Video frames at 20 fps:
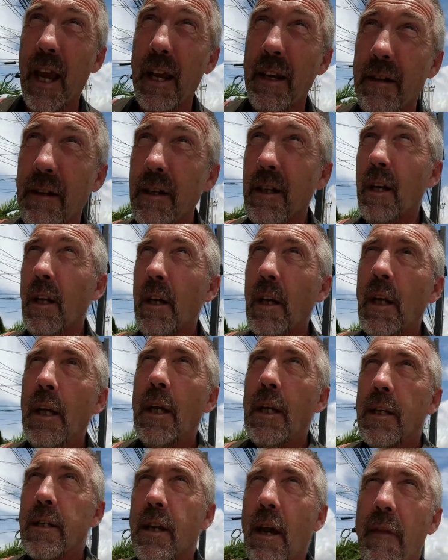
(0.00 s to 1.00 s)
yet,
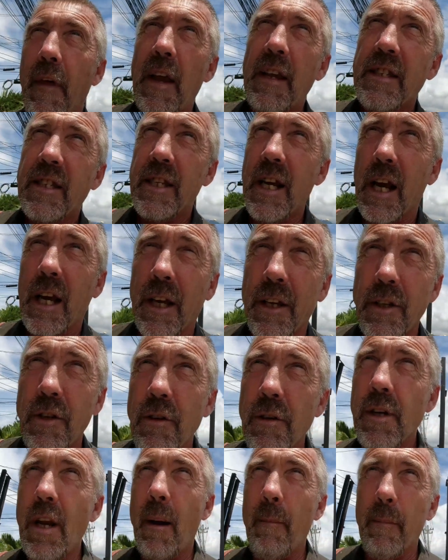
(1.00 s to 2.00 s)
so they stuck a
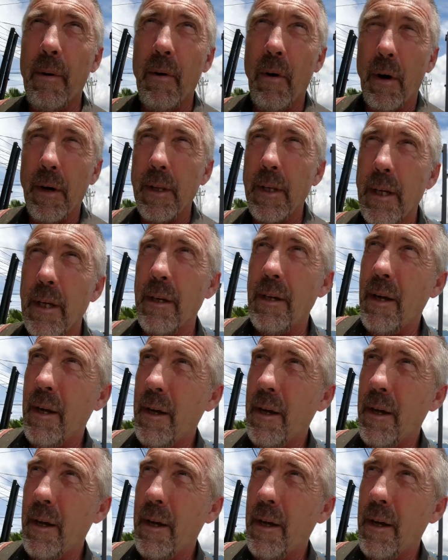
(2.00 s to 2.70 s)
new number on it,